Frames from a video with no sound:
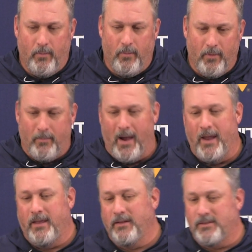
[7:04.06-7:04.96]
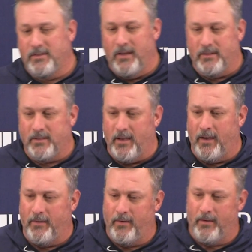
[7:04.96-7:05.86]
with Mike, it's
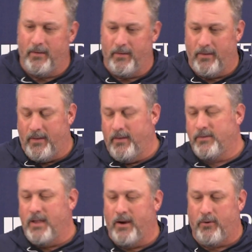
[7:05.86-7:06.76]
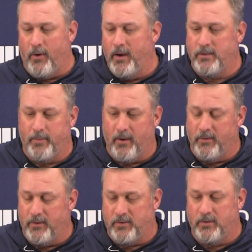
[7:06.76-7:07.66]
kind of crazy
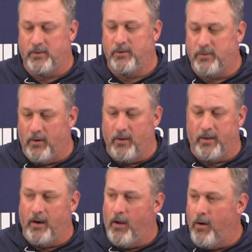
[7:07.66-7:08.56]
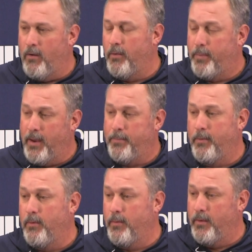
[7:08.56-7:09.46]
because it's just you start looking at all the
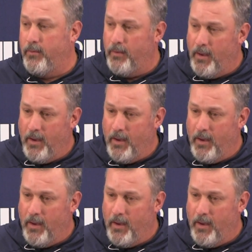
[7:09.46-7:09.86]
people with